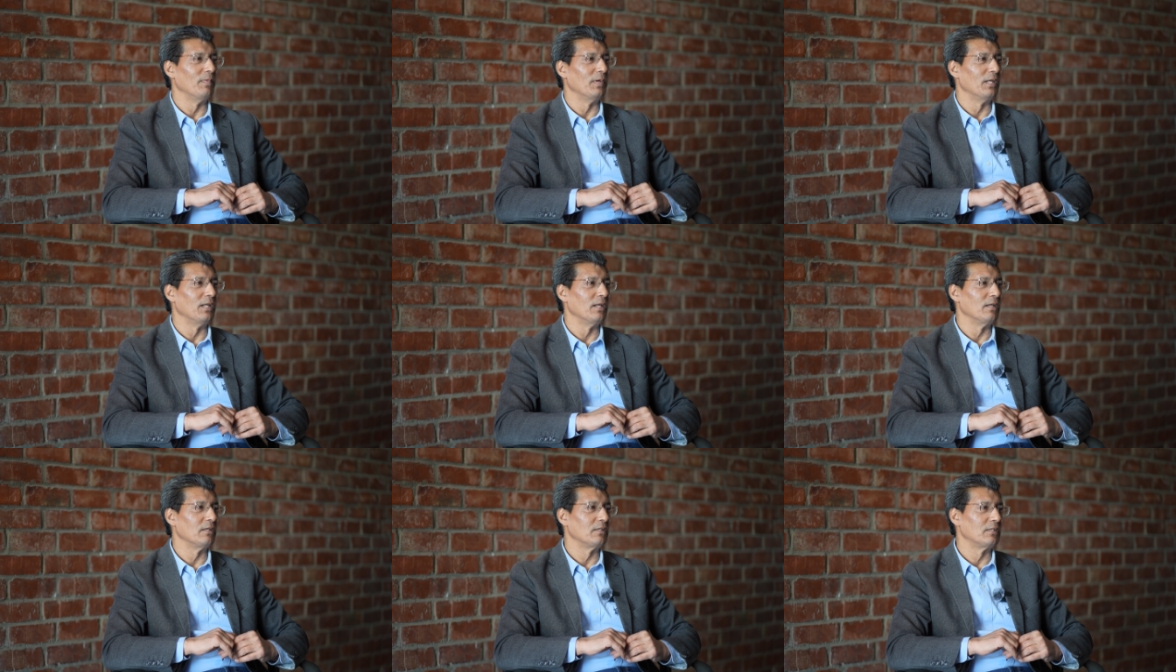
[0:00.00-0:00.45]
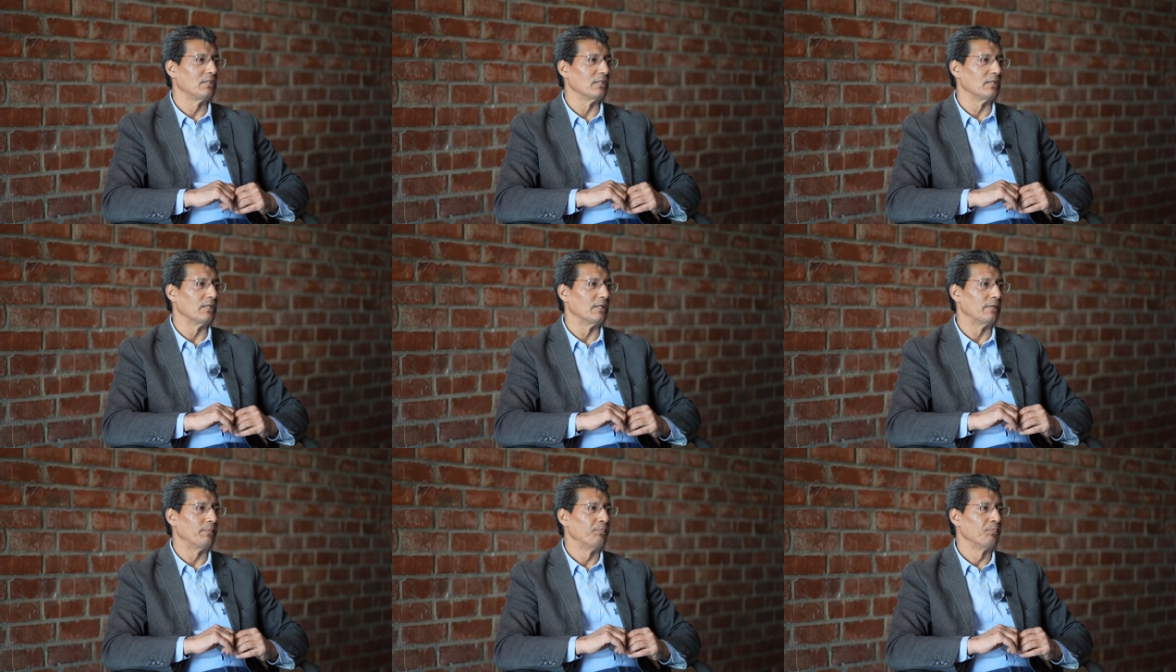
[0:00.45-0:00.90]
we didn't
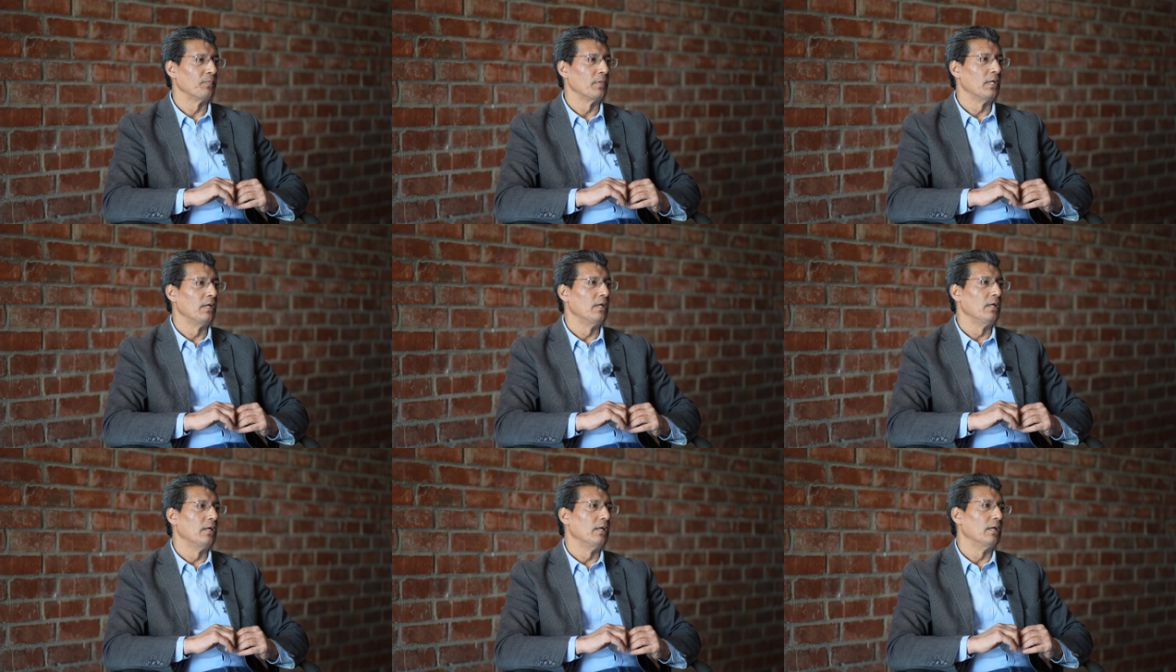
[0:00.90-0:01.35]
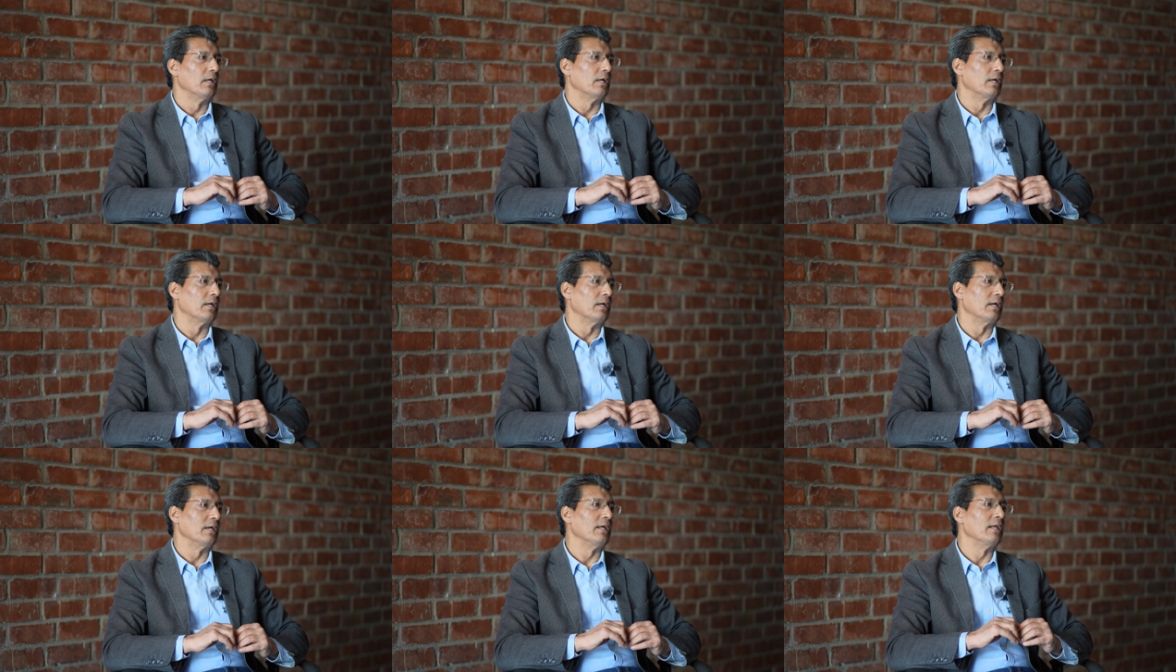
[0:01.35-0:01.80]

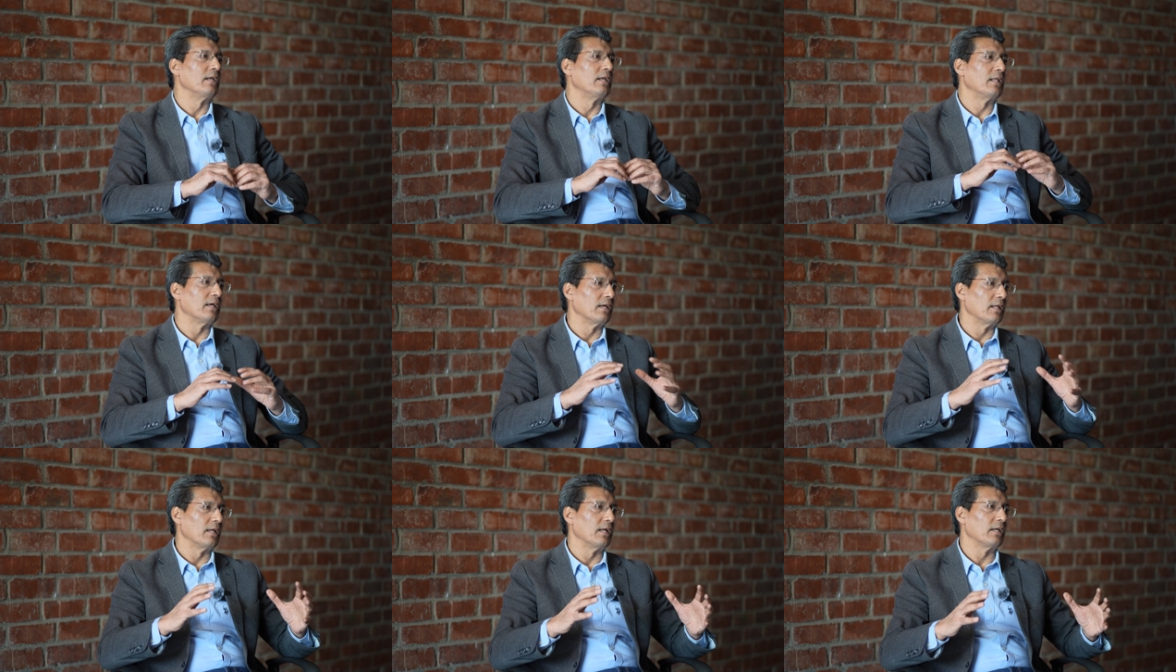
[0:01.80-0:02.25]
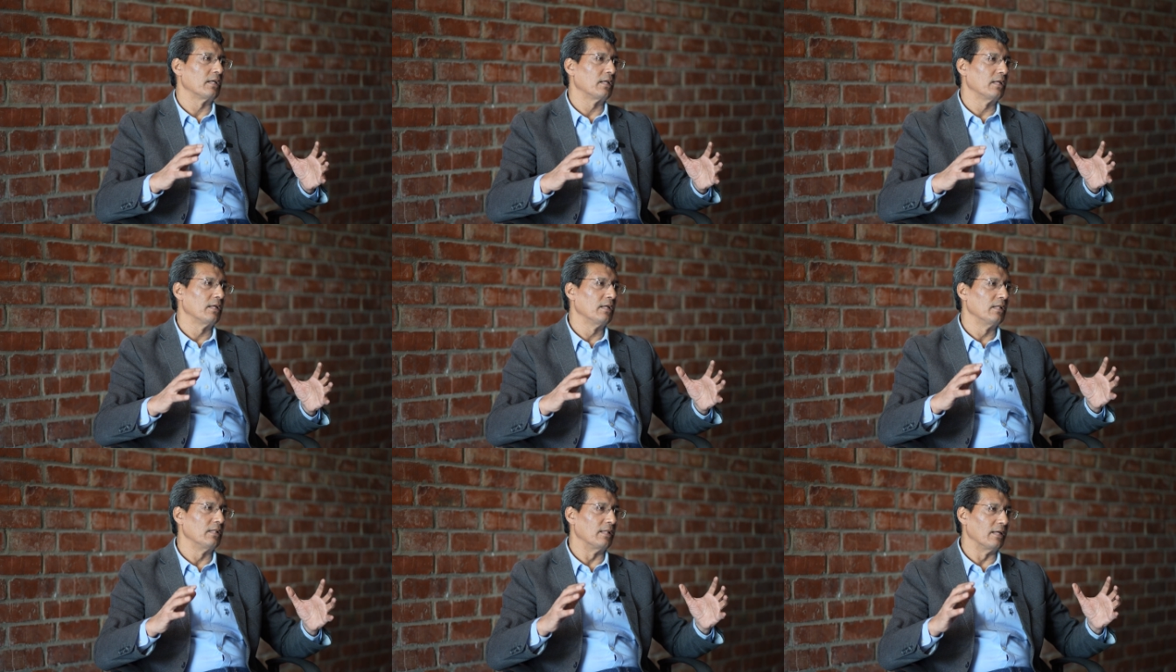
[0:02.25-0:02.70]

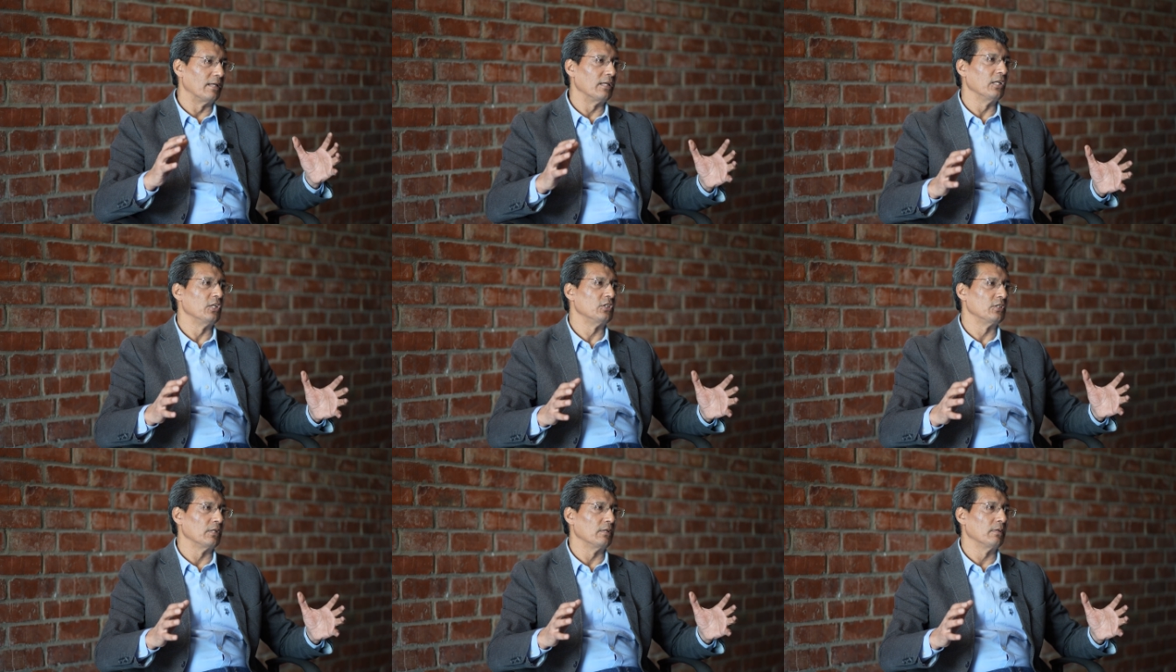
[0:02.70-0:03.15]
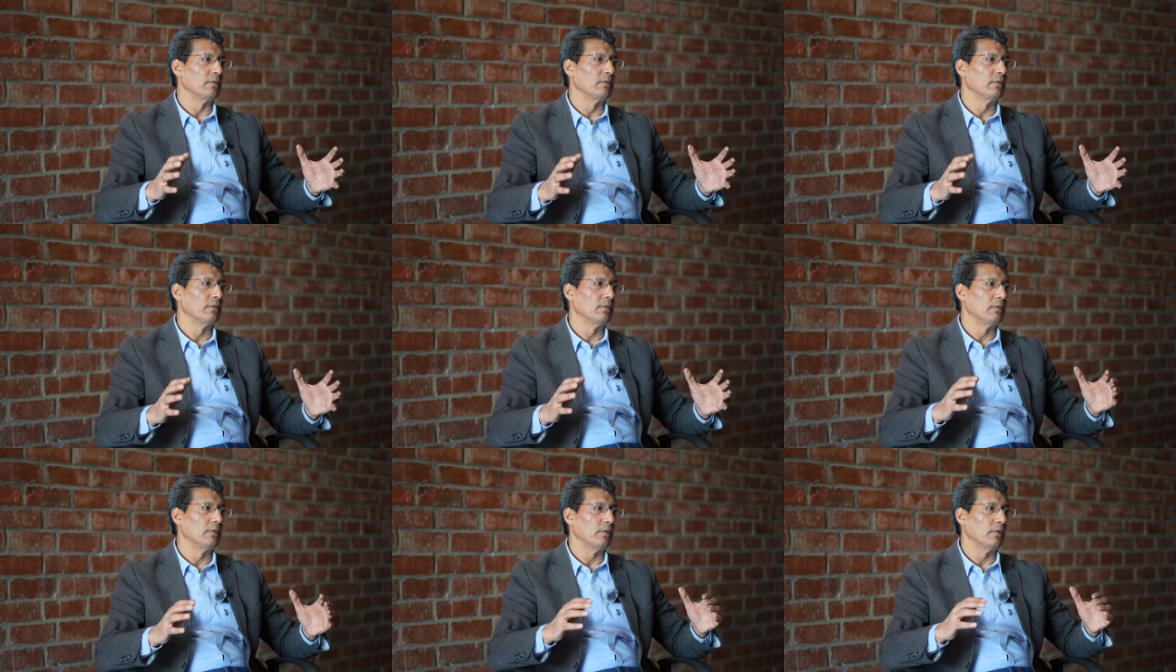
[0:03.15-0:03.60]
integrate the region,
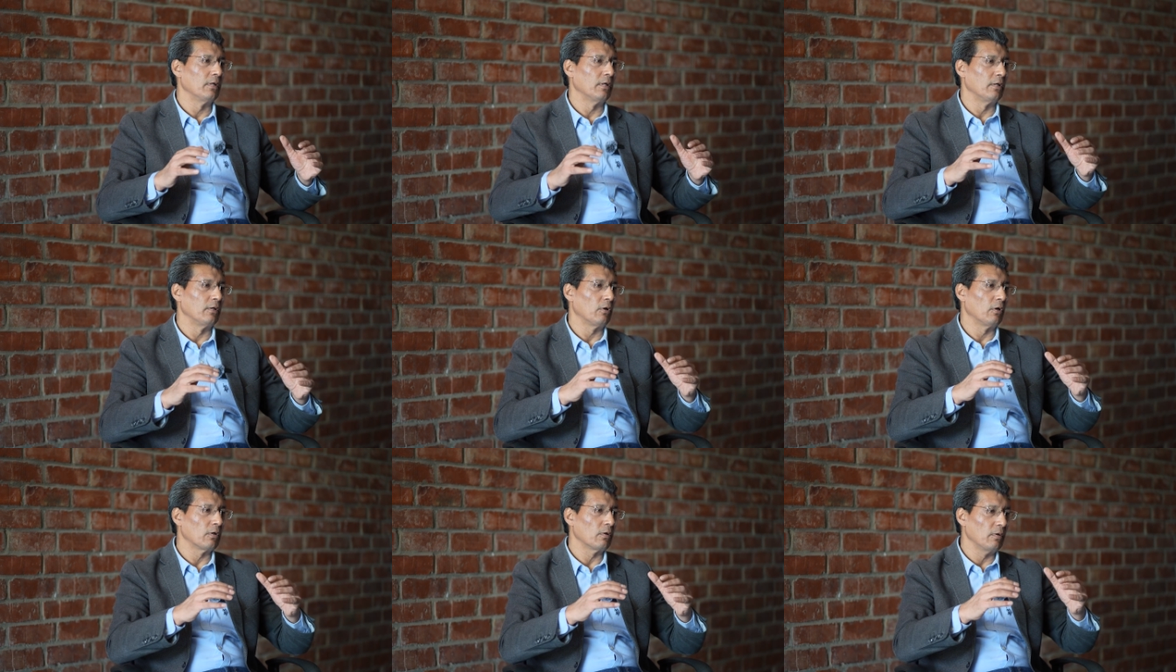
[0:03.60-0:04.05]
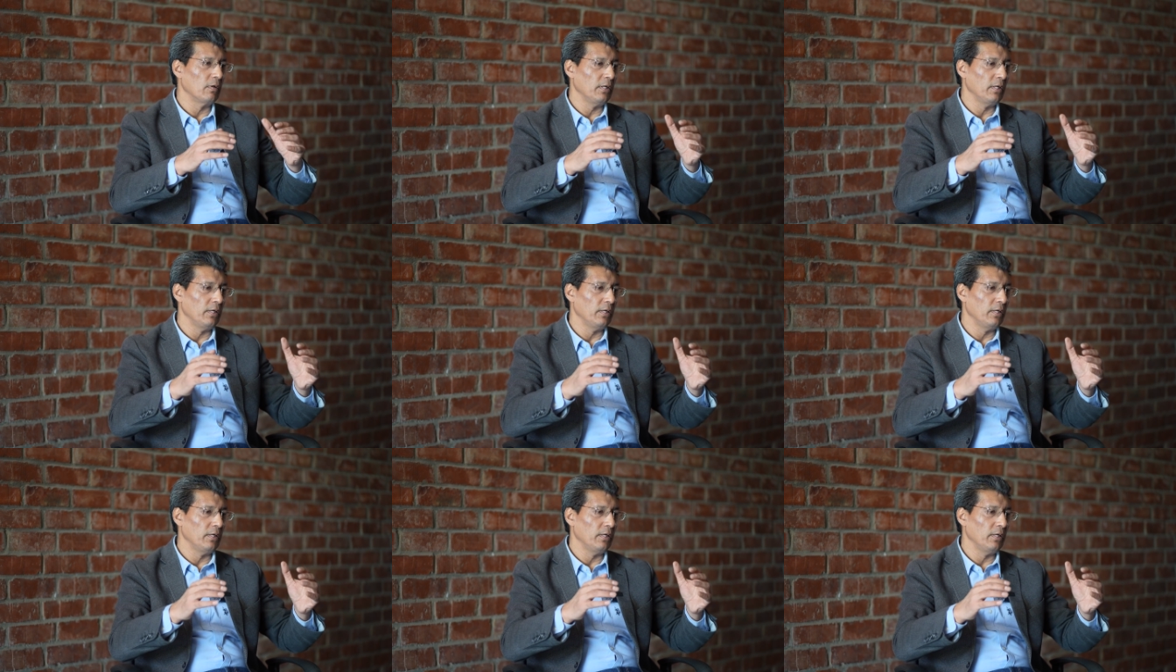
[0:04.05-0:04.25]
not